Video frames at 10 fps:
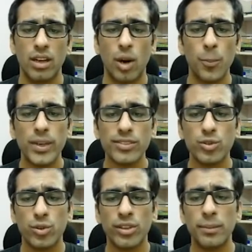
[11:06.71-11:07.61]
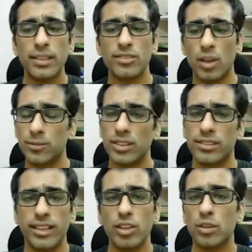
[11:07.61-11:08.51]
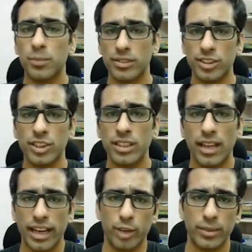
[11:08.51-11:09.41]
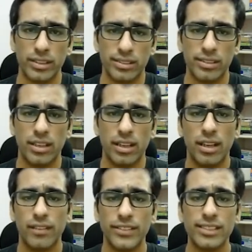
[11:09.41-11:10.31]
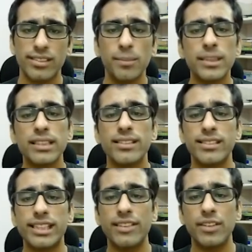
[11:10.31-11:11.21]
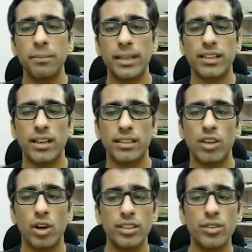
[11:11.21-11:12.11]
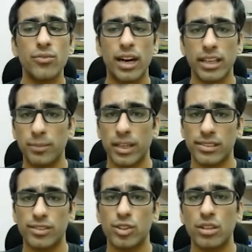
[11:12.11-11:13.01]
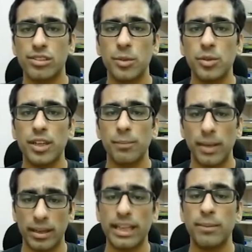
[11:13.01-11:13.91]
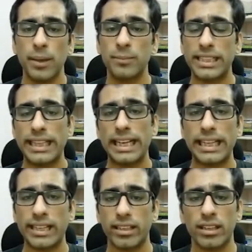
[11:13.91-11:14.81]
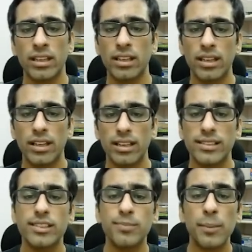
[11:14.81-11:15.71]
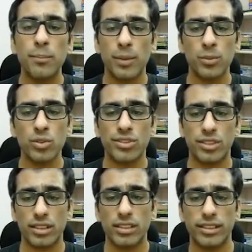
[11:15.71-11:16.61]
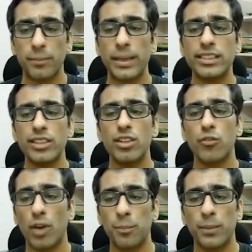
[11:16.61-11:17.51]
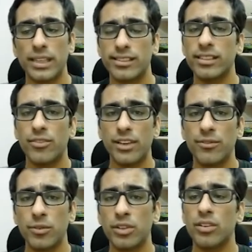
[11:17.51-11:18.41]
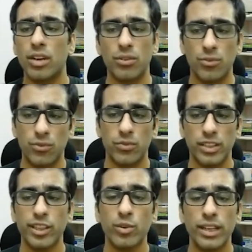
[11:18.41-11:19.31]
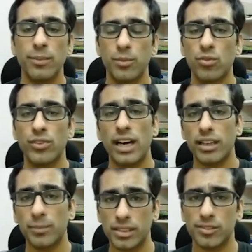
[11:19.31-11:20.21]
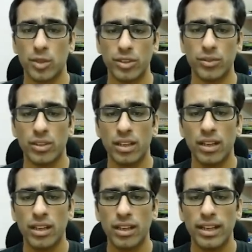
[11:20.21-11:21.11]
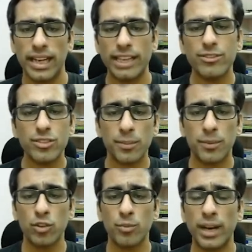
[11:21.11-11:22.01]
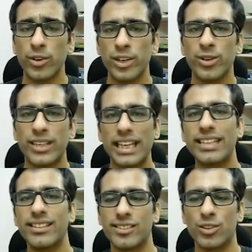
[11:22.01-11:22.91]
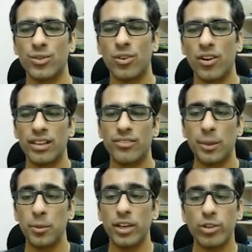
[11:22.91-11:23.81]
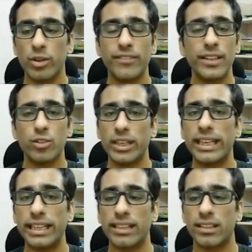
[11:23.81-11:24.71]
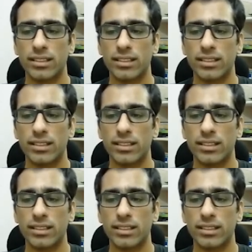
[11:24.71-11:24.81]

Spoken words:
Opparse could only parse options and not positional arguments, which is something that Stephen Bethard, the author of argparse, talks about it in PEP 389. This PEP proposed deprecation of opparse in the favor of the new and improved argparse module. It was approved by Guido 10 years ago on February 21, 2010.